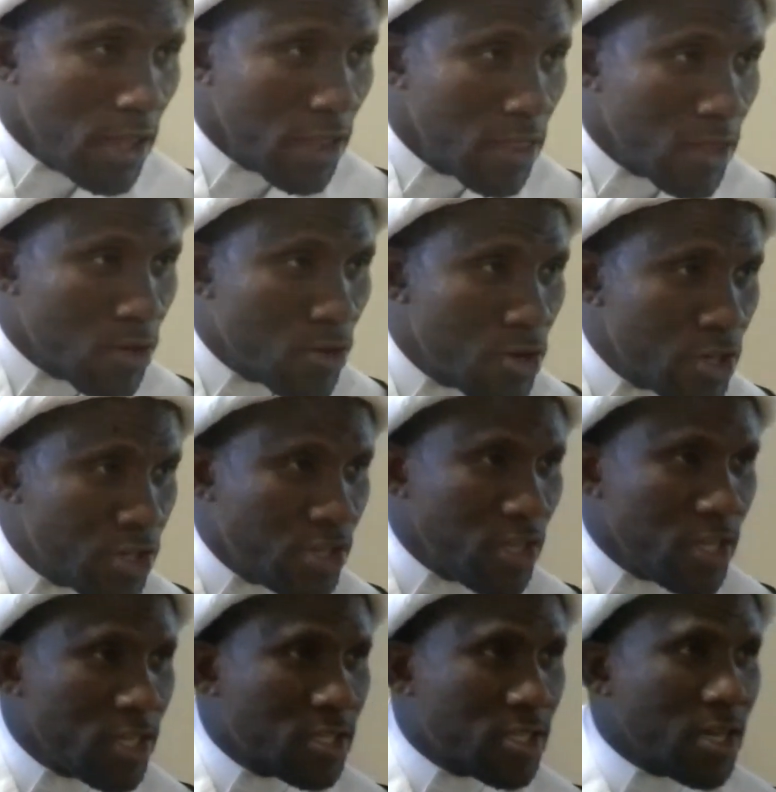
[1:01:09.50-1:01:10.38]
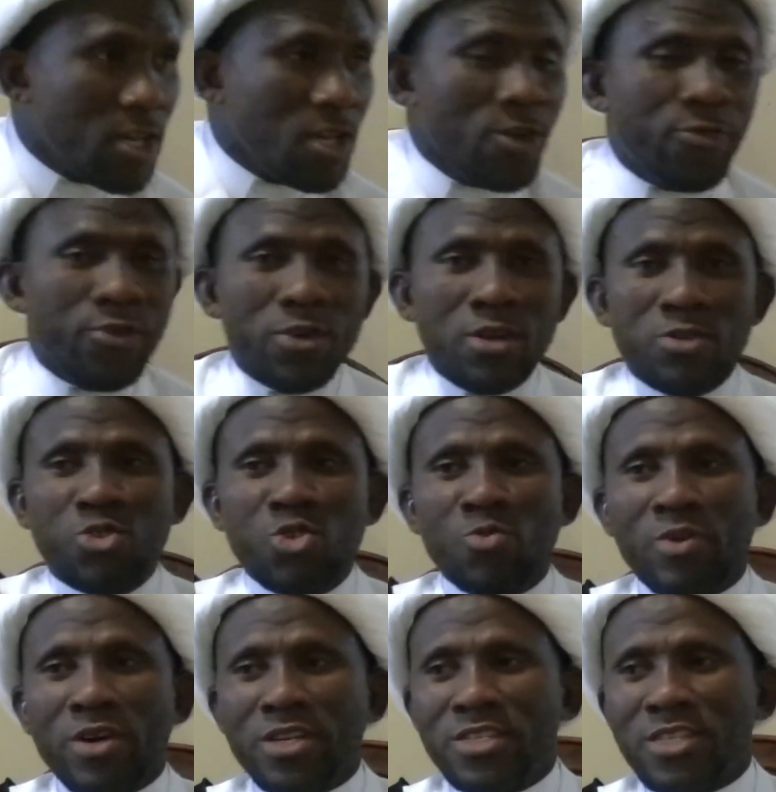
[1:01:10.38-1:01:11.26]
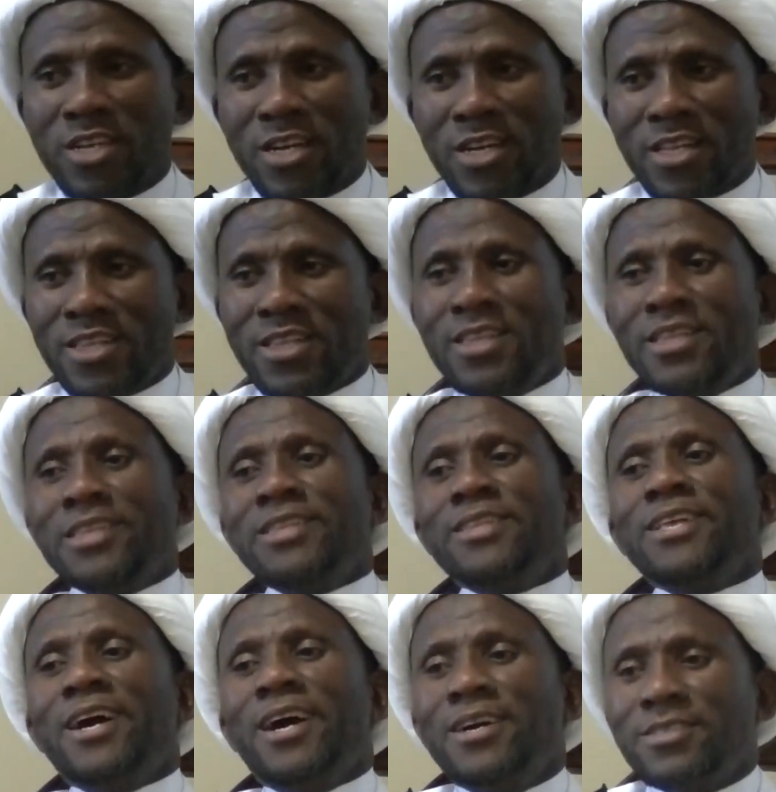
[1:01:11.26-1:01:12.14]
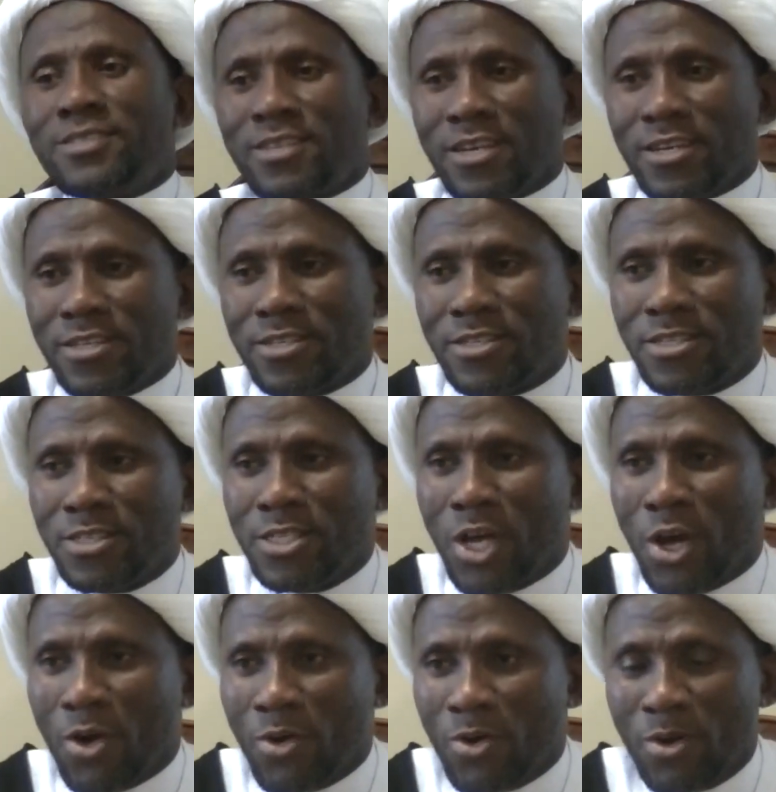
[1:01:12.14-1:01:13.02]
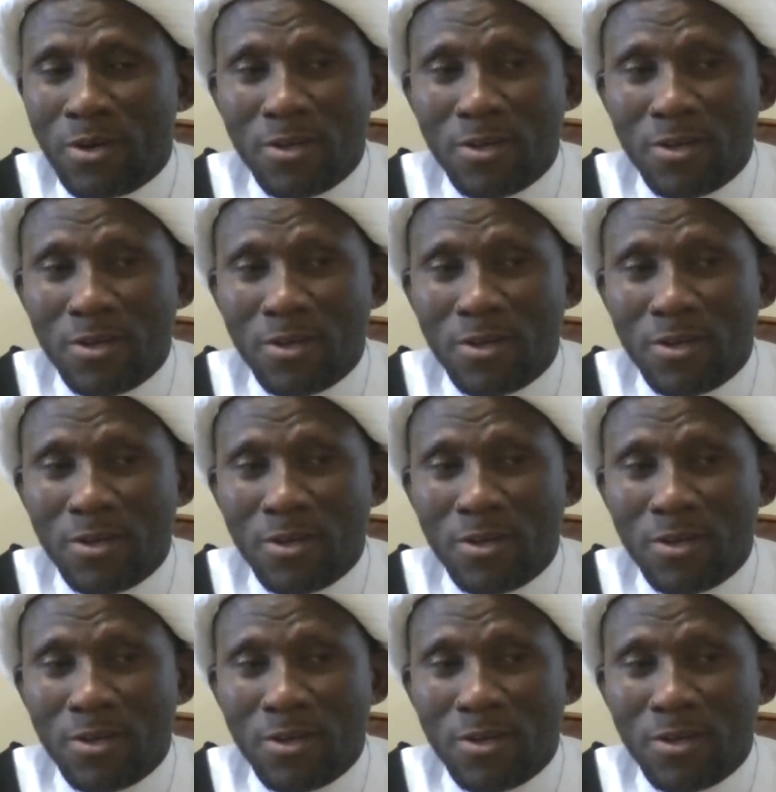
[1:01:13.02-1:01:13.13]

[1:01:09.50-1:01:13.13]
The question is, can you follow two marja? The answer because is you no. go